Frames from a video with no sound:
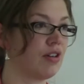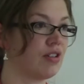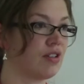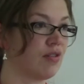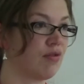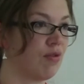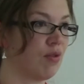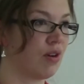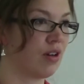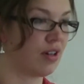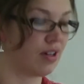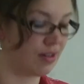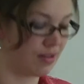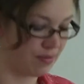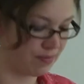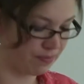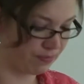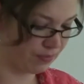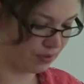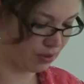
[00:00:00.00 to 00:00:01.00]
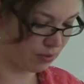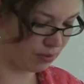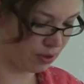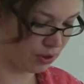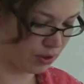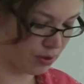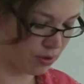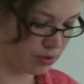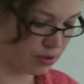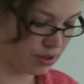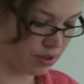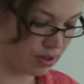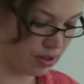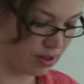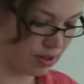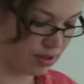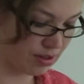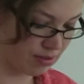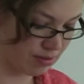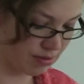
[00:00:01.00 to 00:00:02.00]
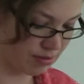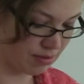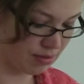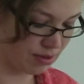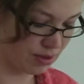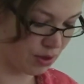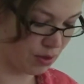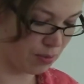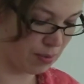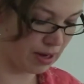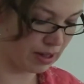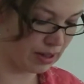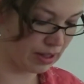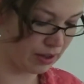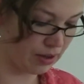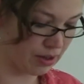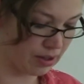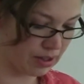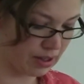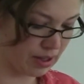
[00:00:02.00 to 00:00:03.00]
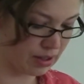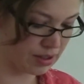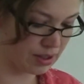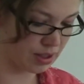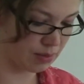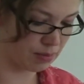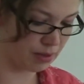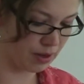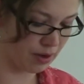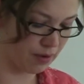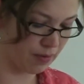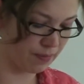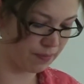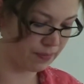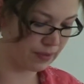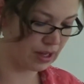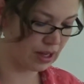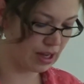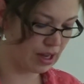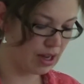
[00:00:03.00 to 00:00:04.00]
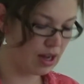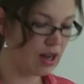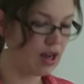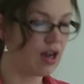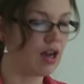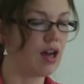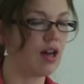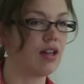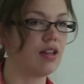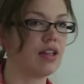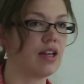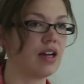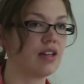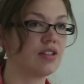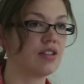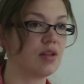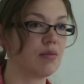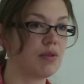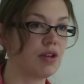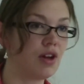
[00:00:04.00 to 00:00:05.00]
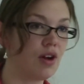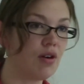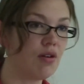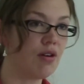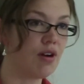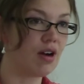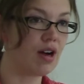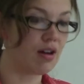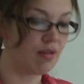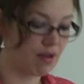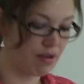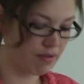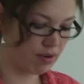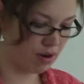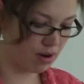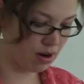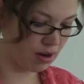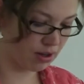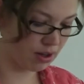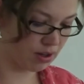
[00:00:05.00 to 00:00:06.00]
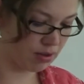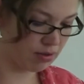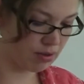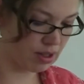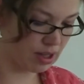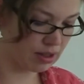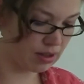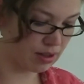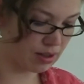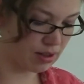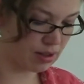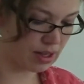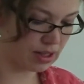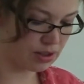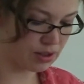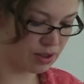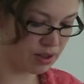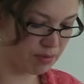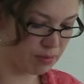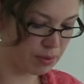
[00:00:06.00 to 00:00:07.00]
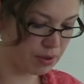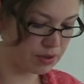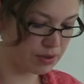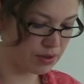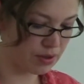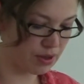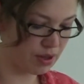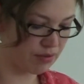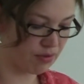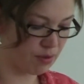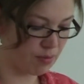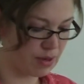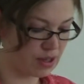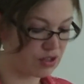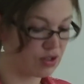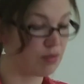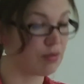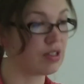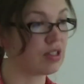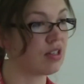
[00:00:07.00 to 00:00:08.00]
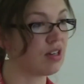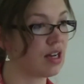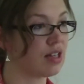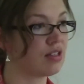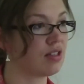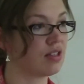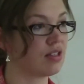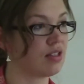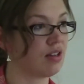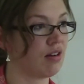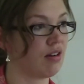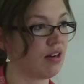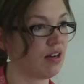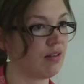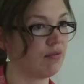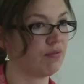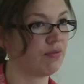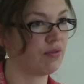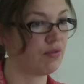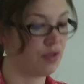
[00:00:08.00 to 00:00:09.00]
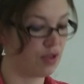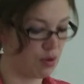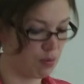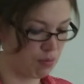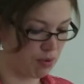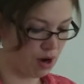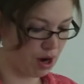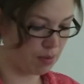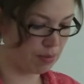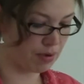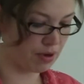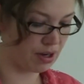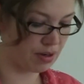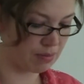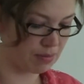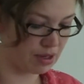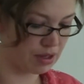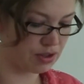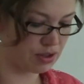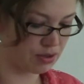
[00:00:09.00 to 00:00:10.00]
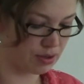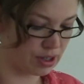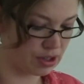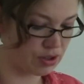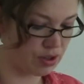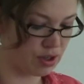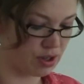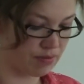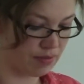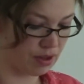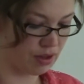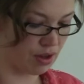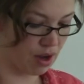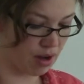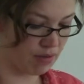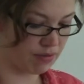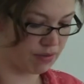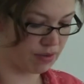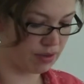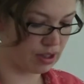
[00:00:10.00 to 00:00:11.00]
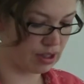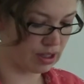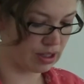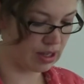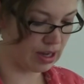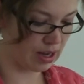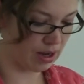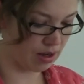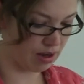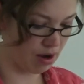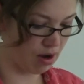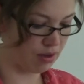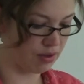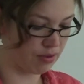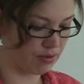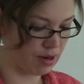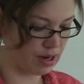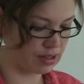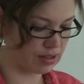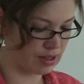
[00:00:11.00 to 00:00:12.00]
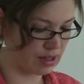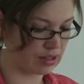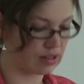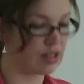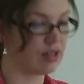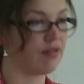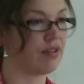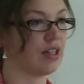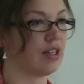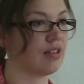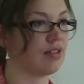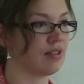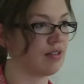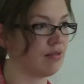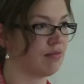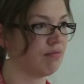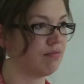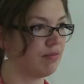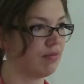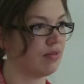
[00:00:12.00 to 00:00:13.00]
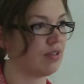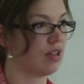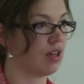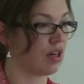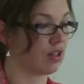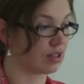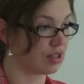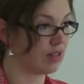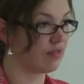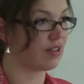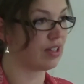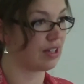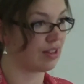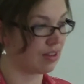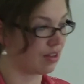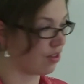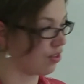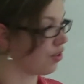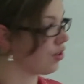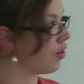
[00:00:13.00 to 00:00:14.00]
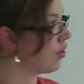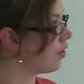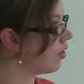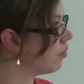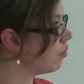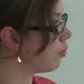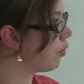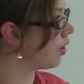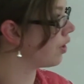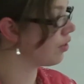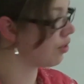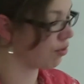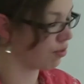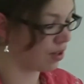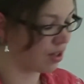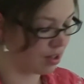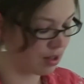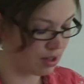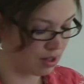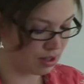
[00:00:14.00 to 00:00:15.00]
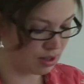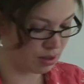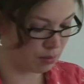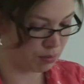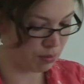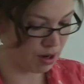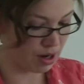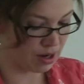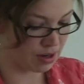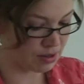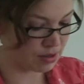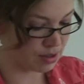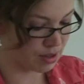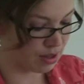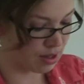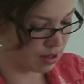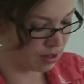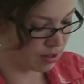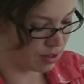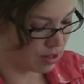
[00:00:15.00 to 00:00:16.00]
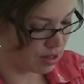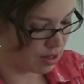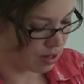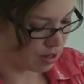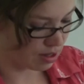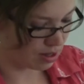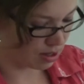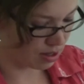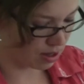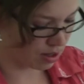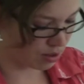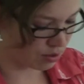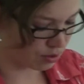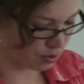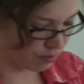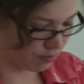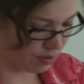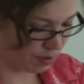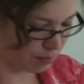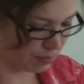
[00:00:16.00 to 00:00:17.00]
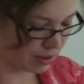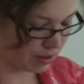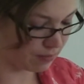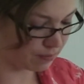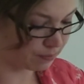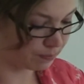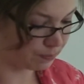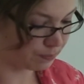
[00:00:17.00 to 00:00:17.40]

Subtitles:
is afforded when you go buy liquor at the LCBO. The LCBO, however, argued that the collection of personal information was necessary for the proper administration of a lawfully authorized activity, the third point 3 in the prior slide under FIPA.